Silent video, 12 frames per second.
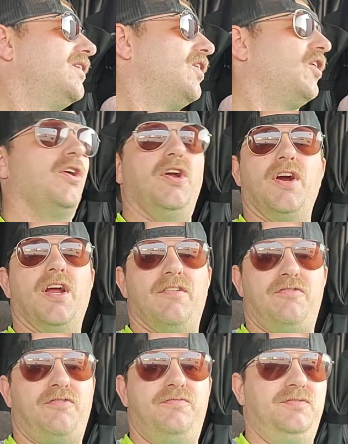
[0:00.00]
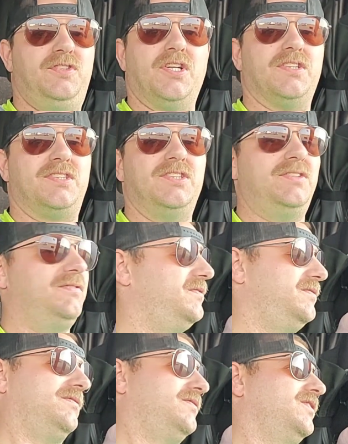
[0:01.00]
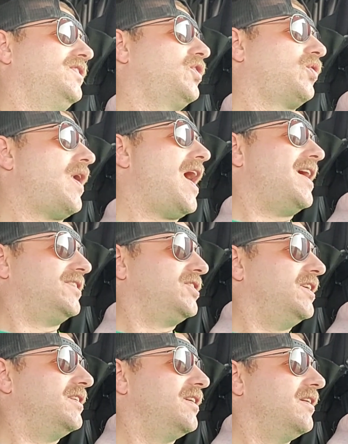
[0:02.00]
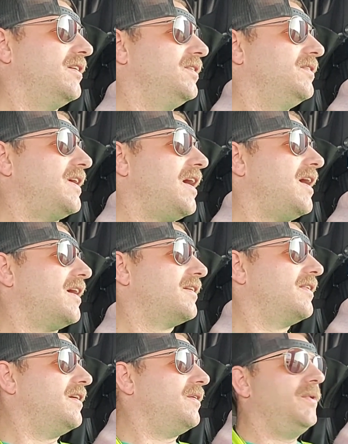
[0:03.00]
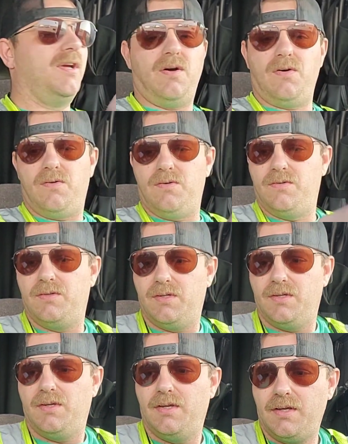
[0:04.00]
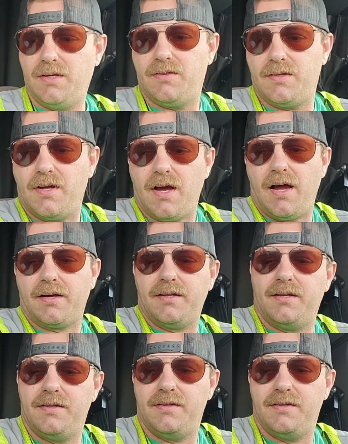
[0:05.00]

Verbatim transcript: or you're going to f- just crash into the dock. There we go. In the dock.